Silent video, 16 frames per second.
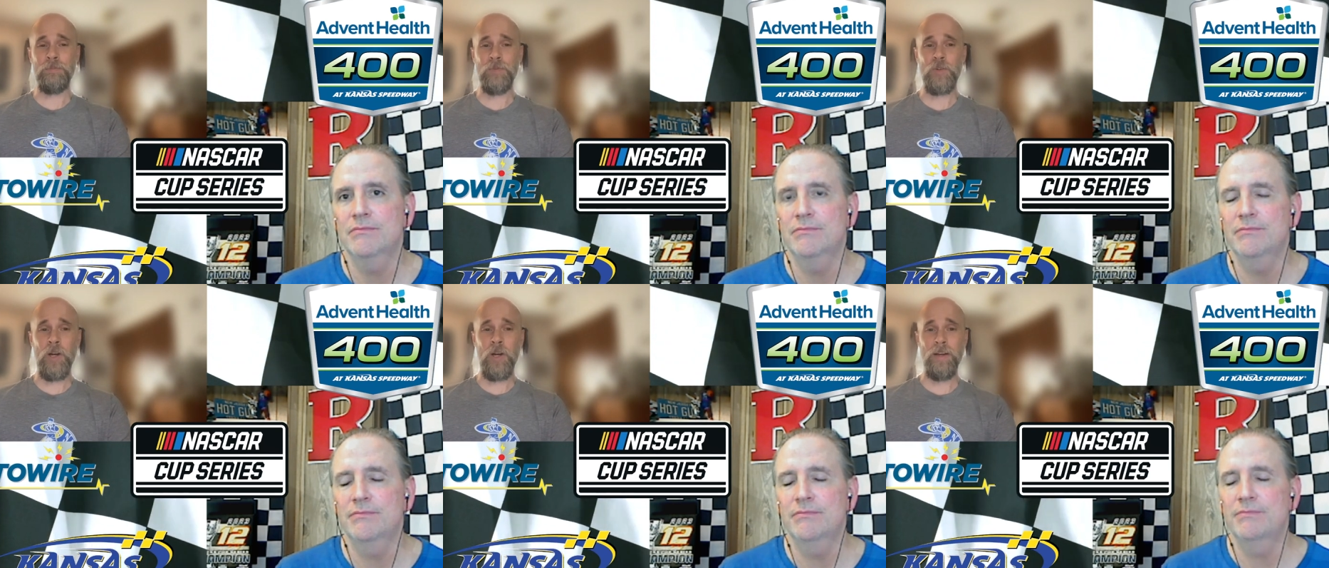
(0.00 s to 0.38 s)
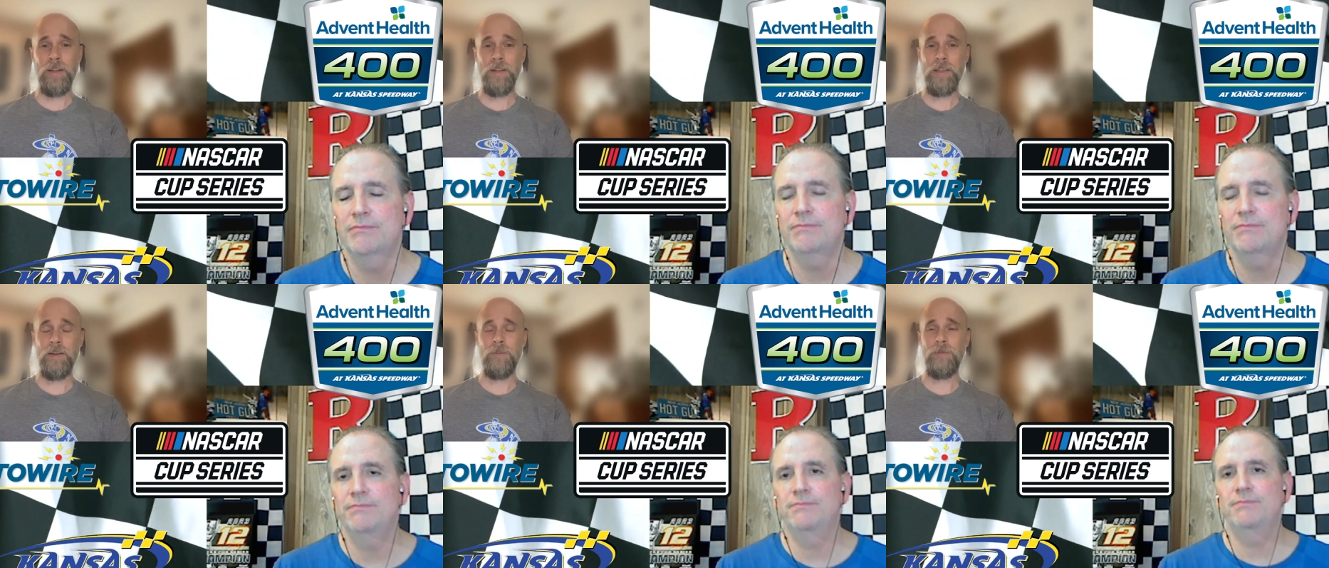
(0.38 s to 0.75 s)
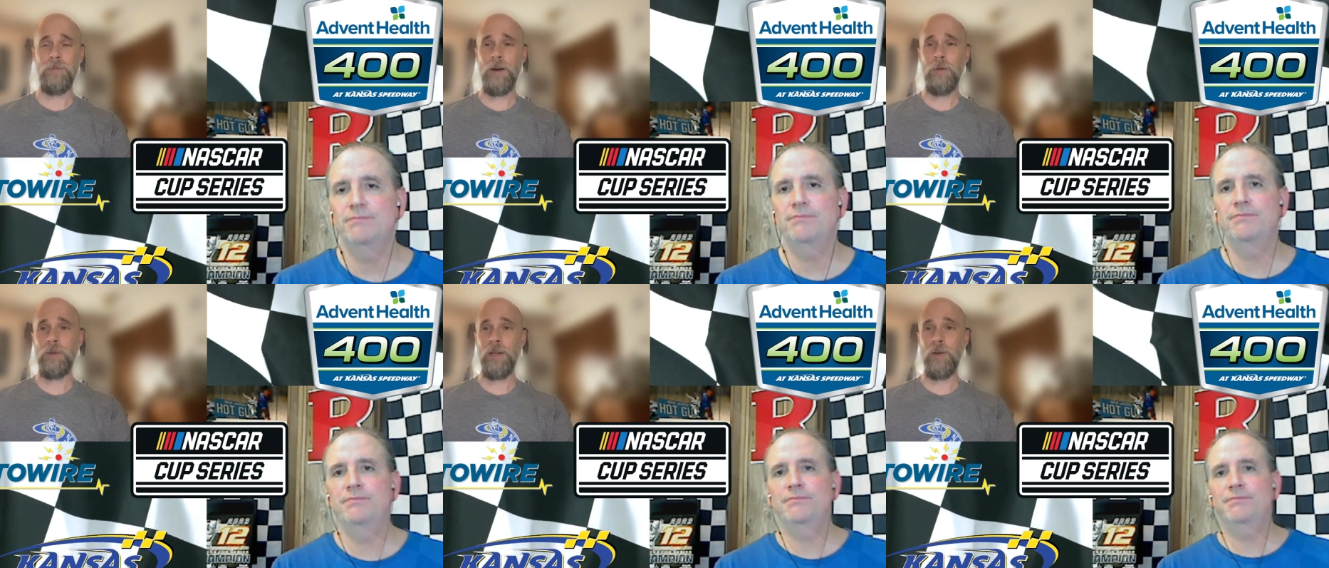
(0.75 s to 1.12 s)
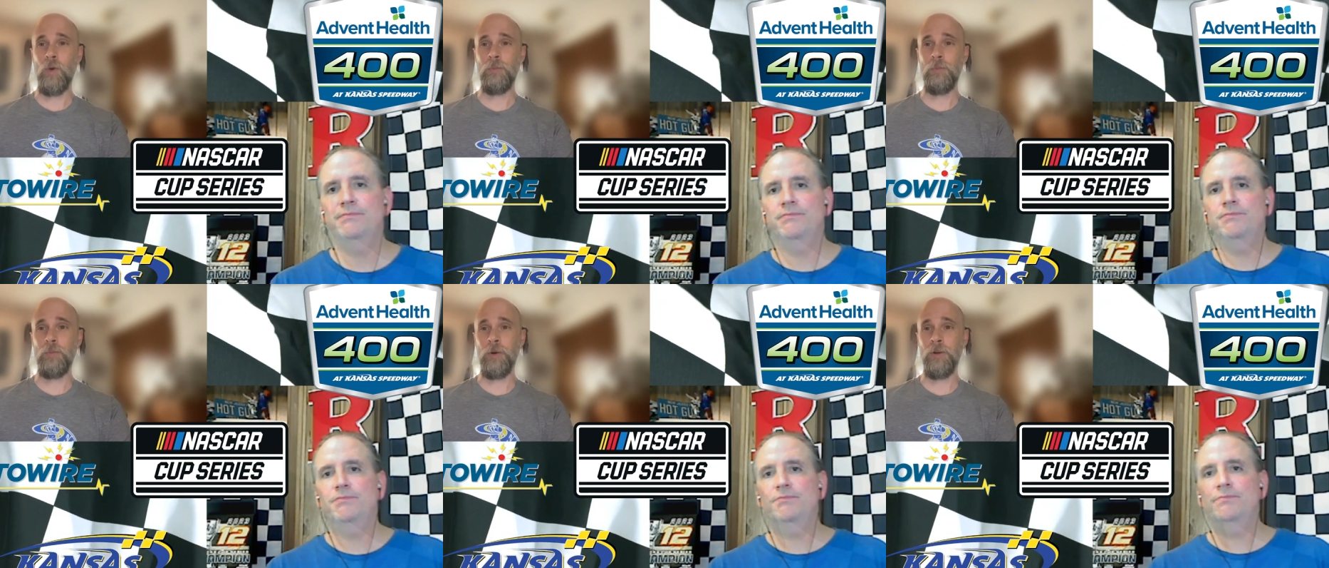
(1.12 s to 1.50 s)
Speaker 1: trying to think of how many
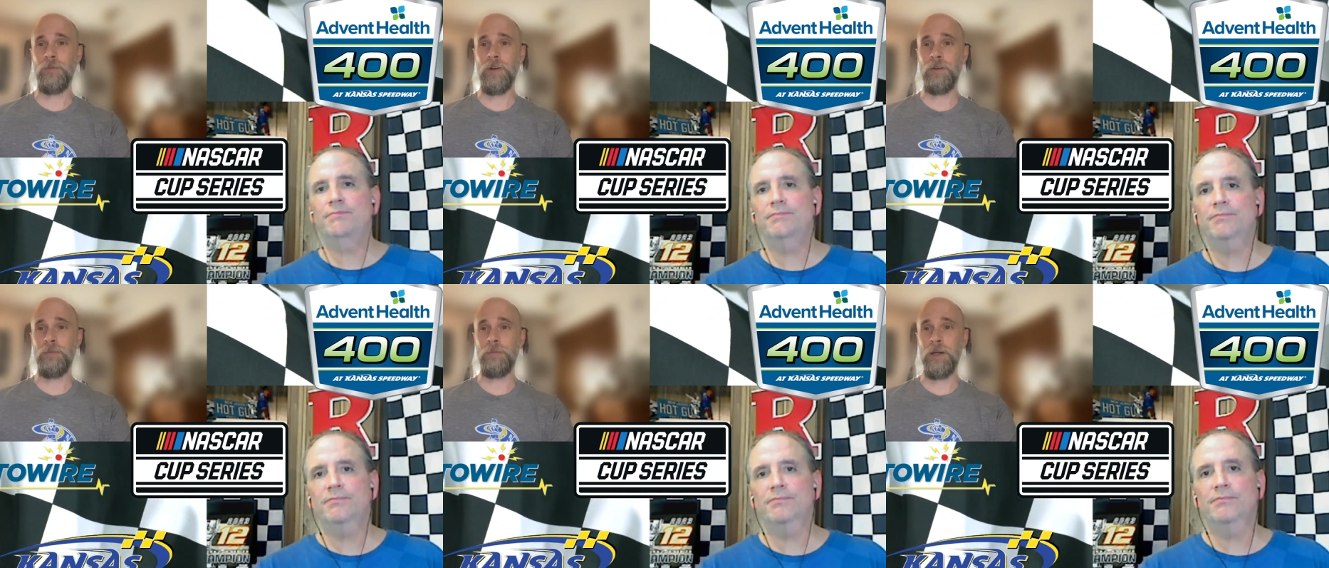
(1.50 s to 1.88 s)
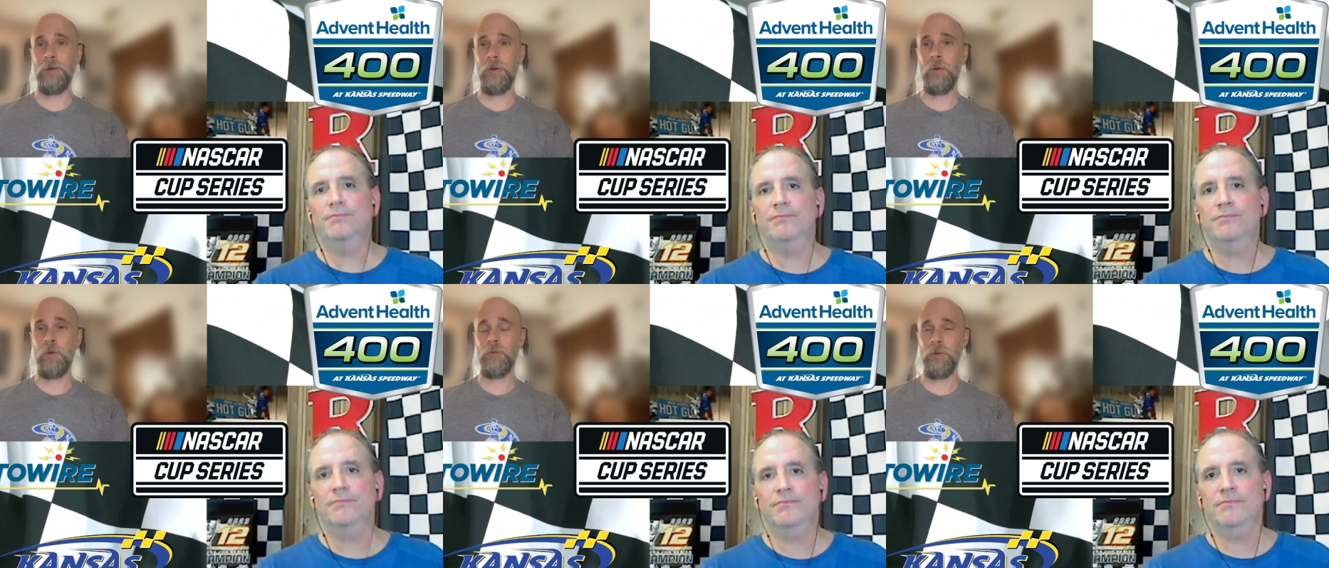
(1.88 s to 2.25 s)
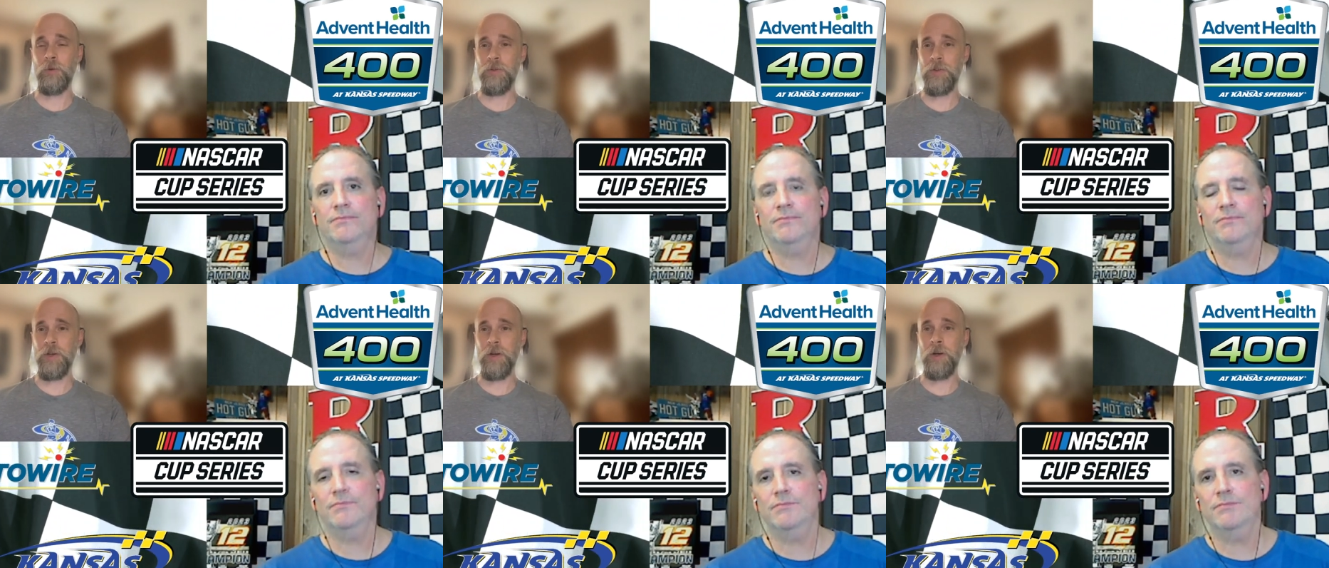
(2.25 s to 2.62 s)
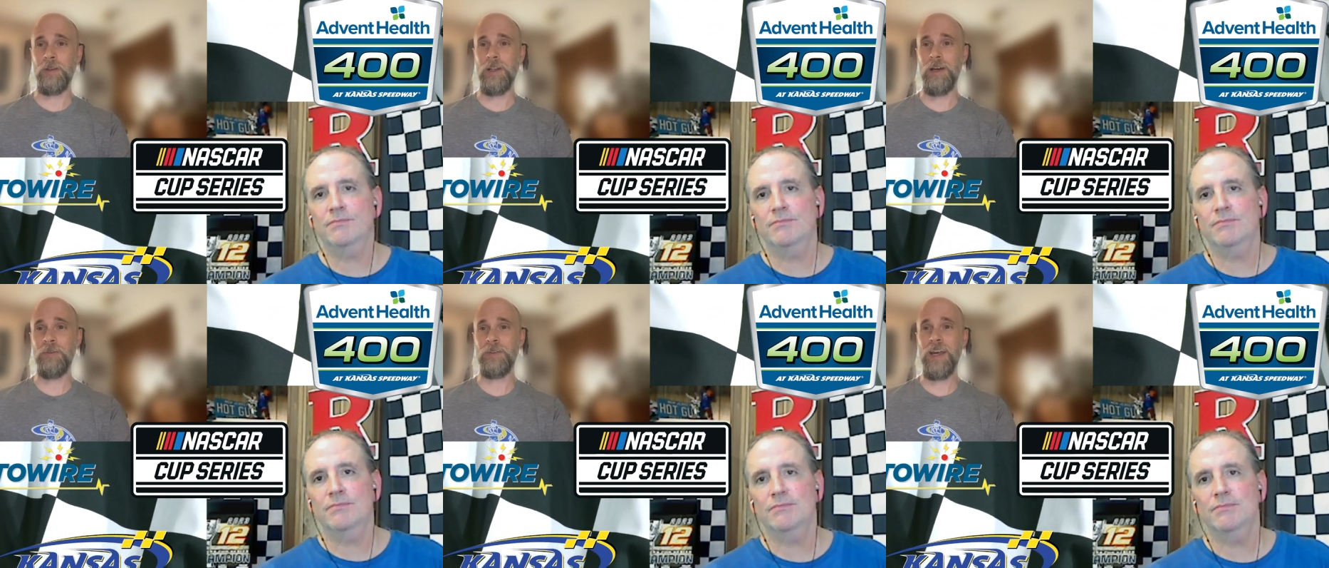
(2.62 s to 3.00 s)
1.5 mile ovals are
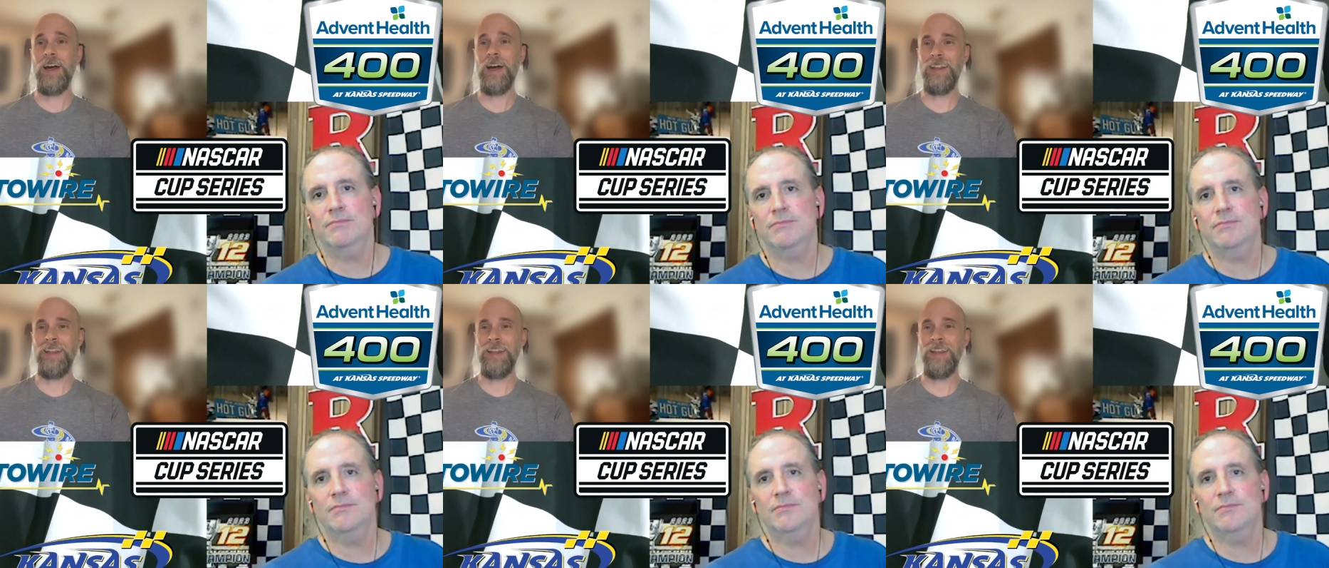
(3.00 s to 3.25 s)
left